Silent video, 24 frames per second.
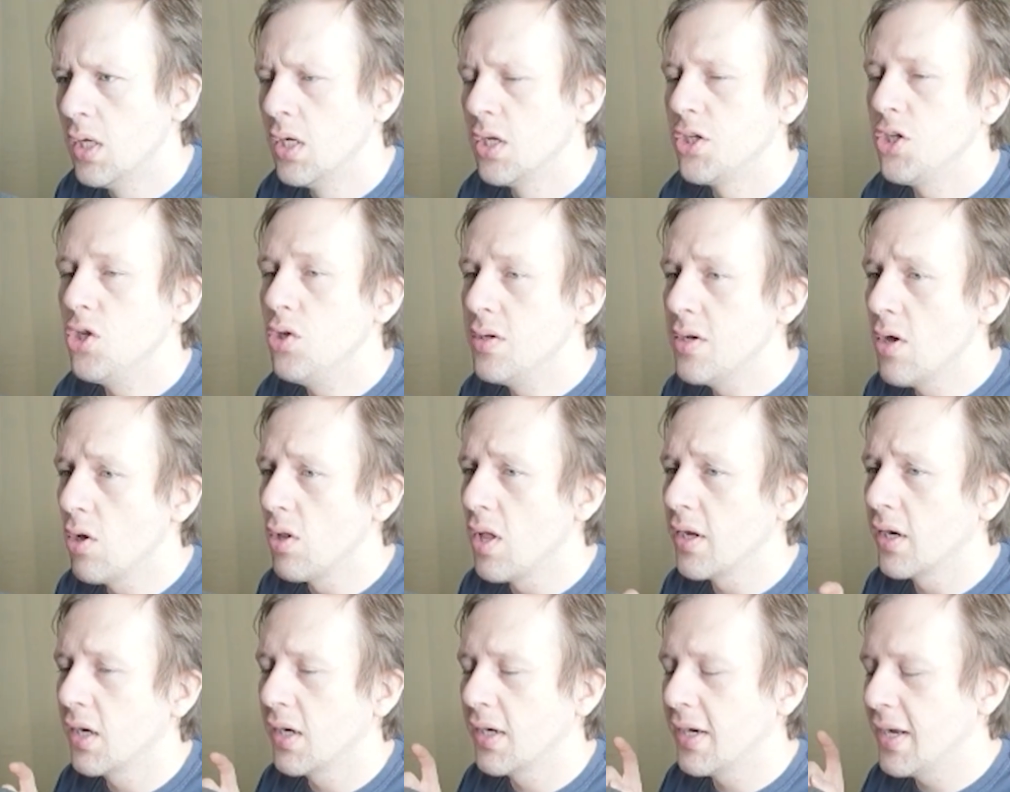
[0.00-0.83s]
You no
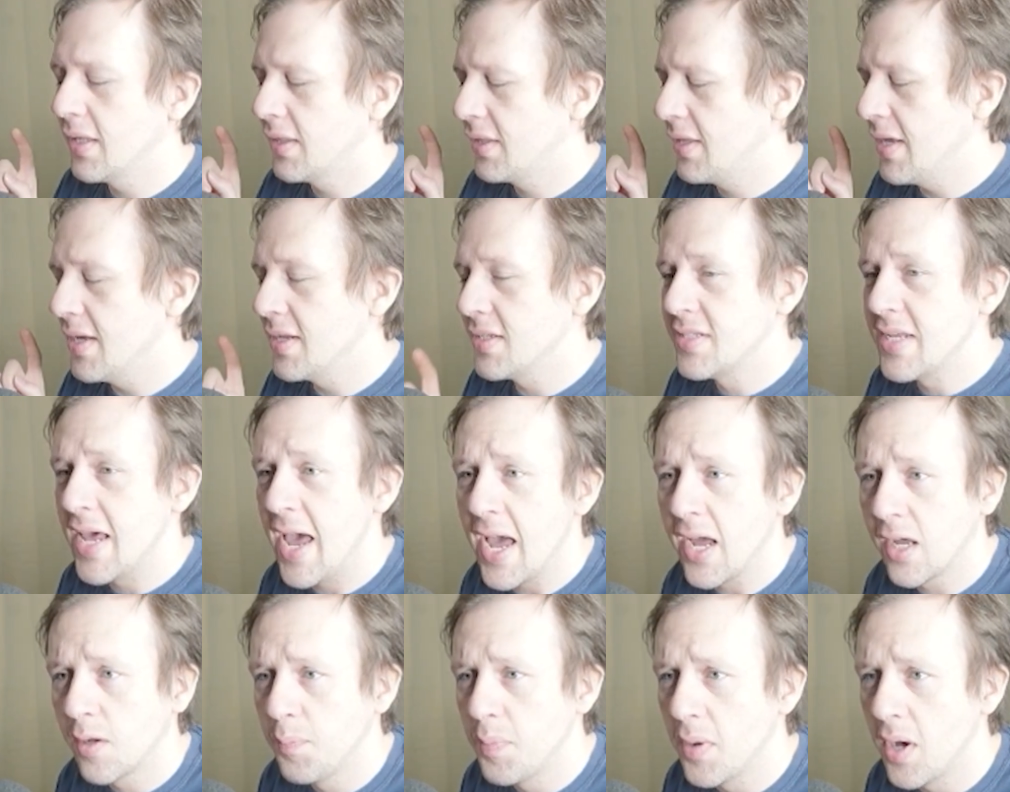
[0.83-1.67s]
longer get the
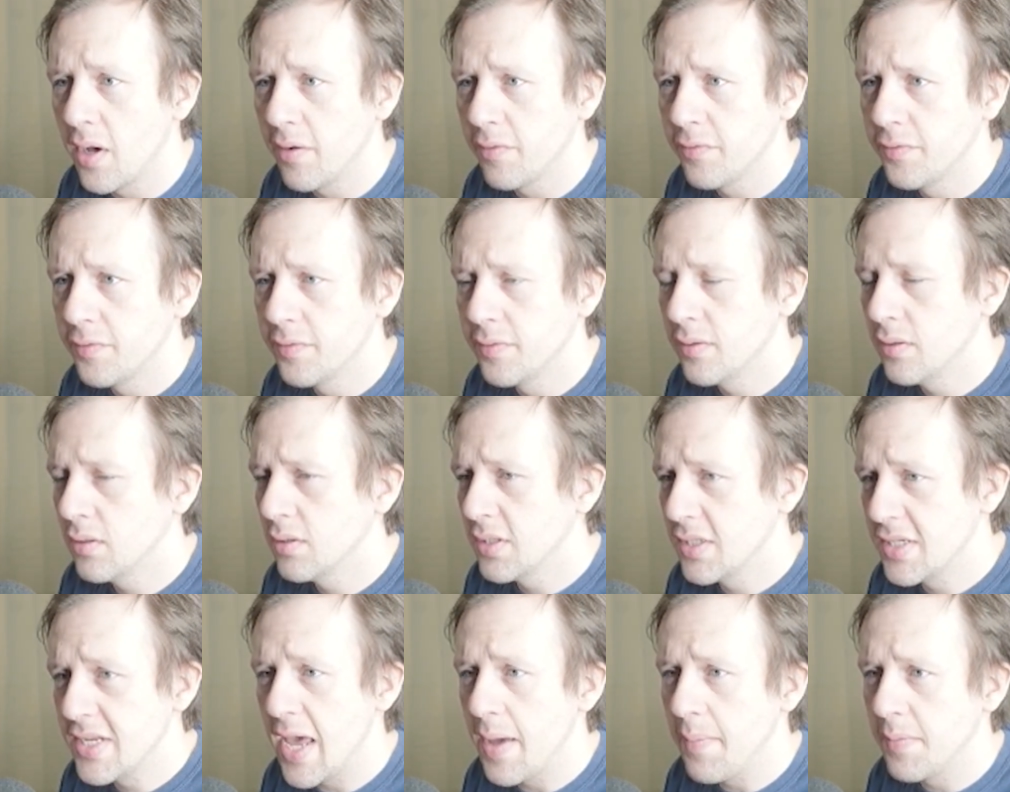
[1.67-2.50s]
attack buff,
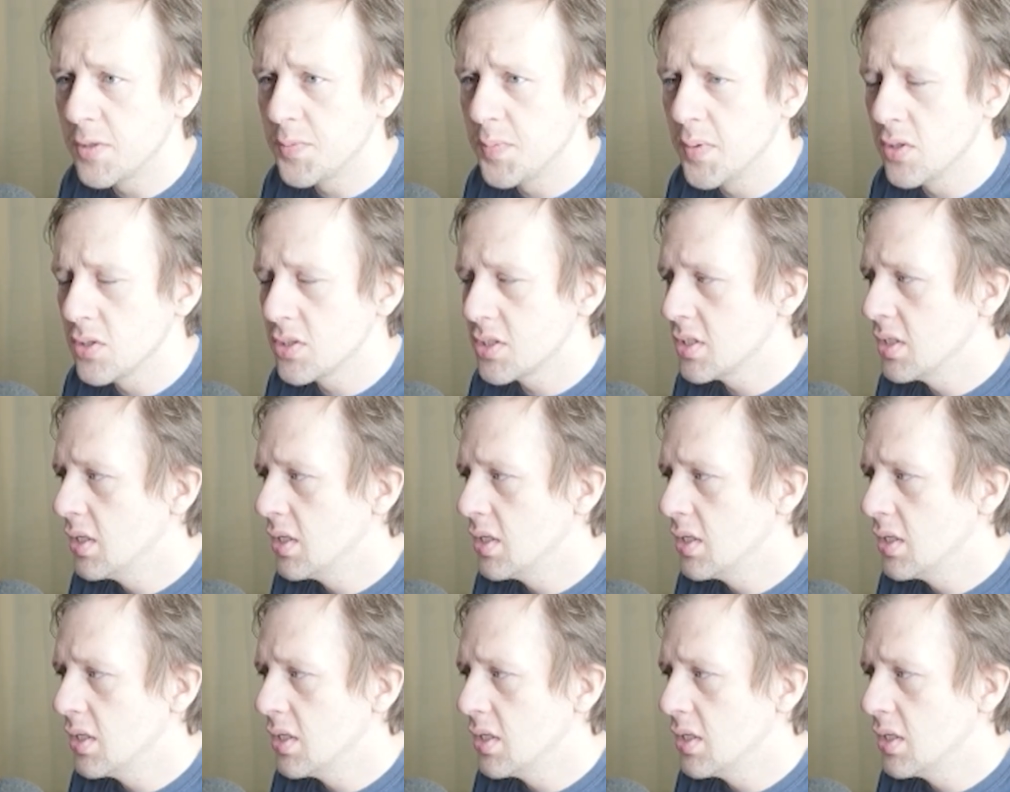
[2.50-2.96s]
the damage boost,